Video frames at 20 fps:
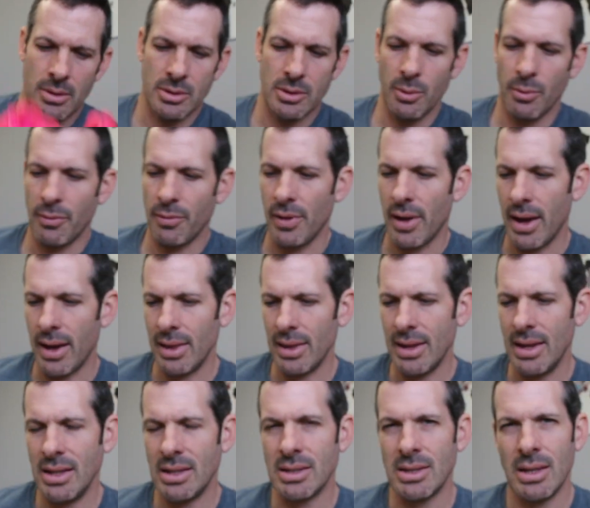Superfly
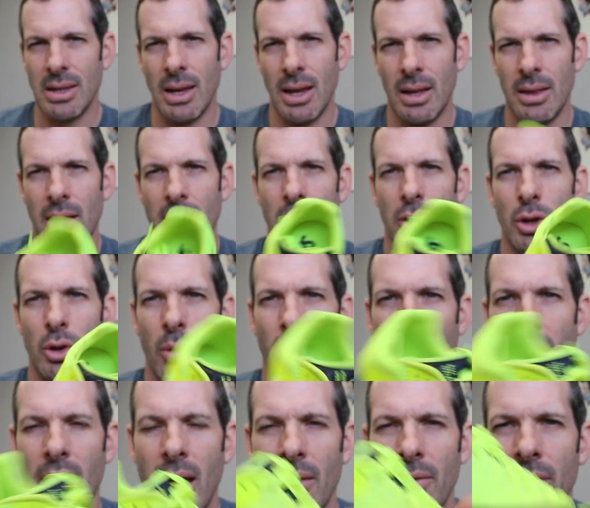Elites. And then you
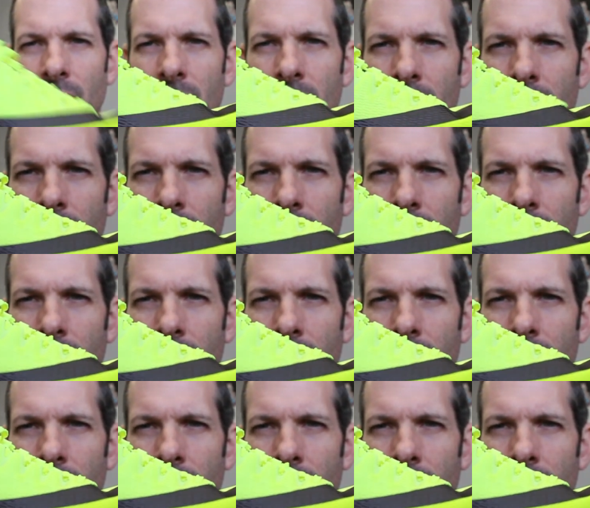have